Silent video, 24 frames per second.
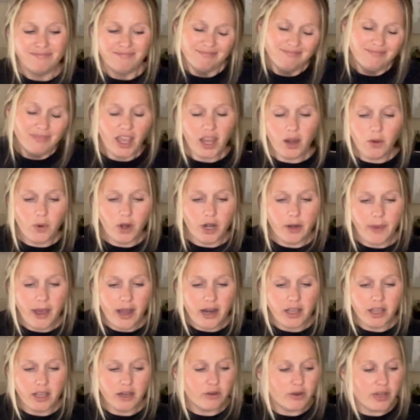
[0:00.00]
I ain't worried about
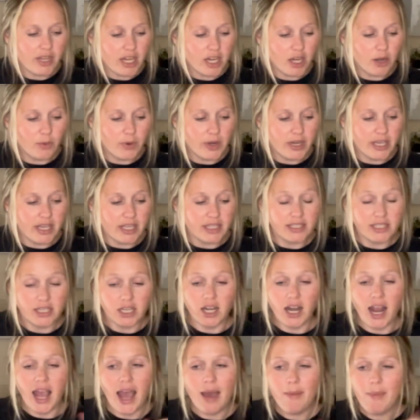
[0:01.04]
it. It'll get here when it gets
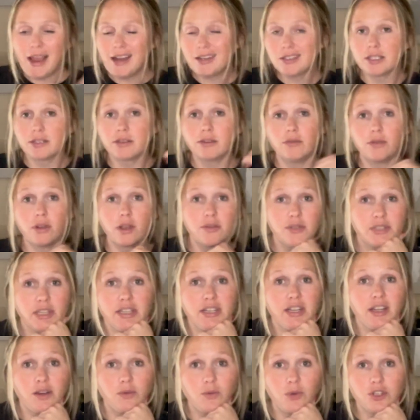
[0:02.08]
here. I'm actually going to go sit
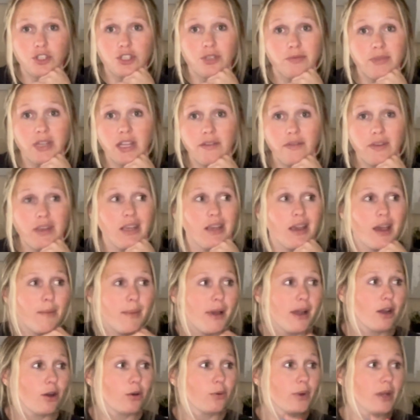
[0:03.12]
down and watch some TV. I
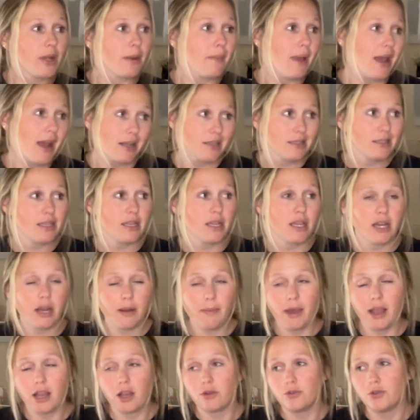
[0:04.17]
might go read a magazine. I
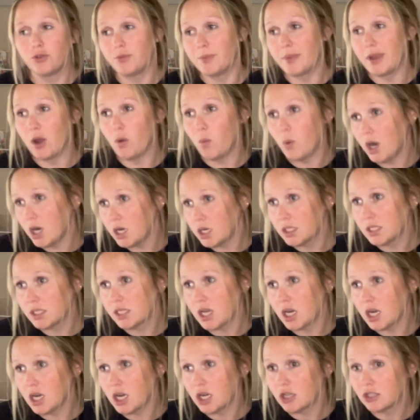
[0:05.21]
might go do me a word
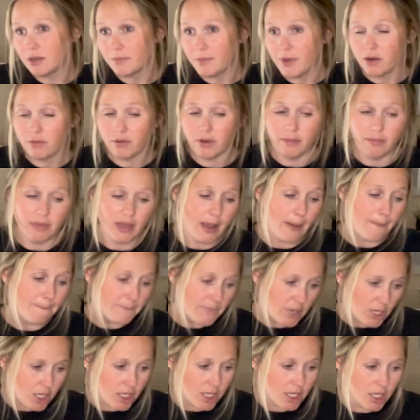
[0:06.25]
search. I might read me a
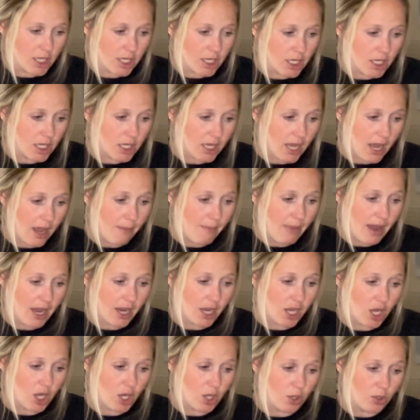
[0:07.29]
book. I might
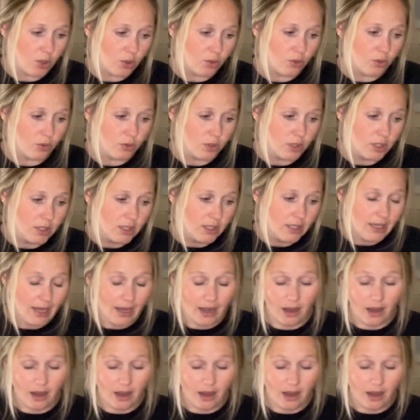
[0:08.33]
go, I